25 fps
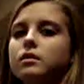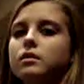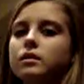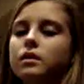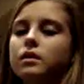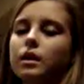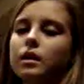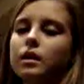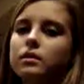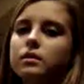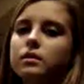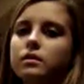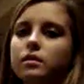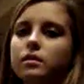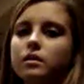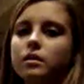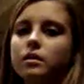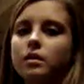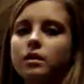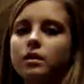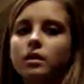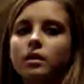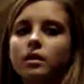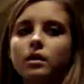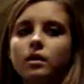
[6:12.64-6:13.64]
to test
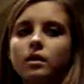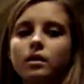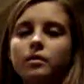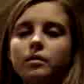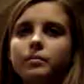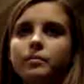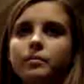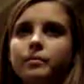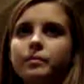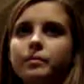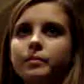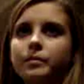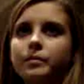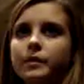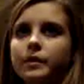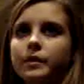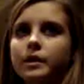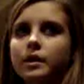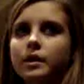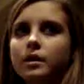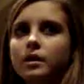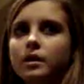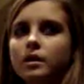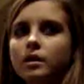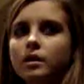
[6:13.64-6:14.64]
the
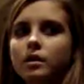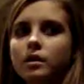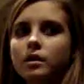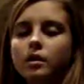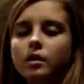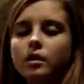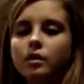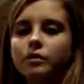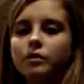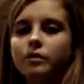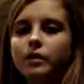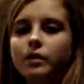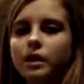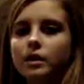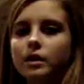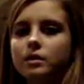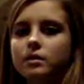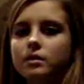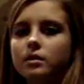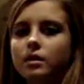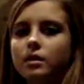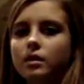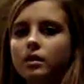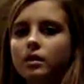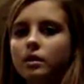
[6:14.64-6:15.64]

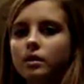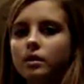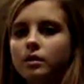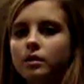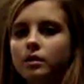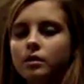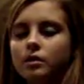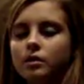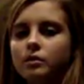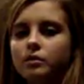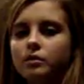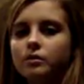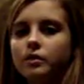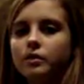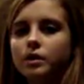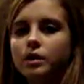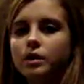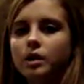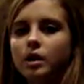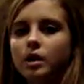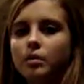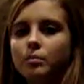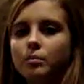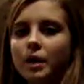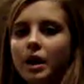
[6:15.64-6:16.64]
effects of
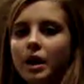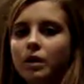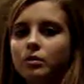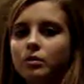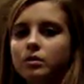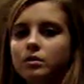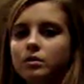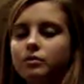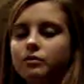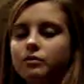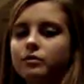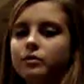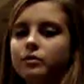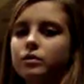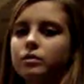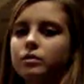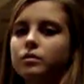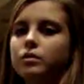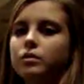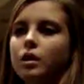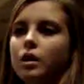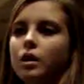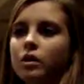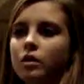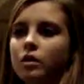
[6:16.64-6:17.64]
amounts of
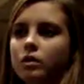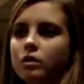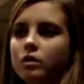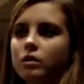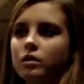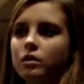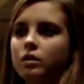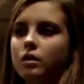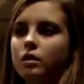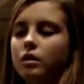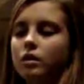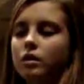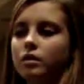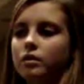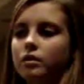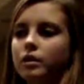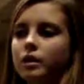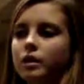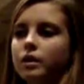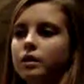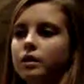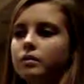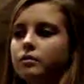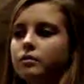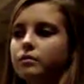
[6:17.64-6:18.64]
food on heart
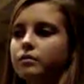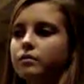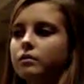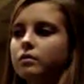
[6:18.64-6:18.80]
rate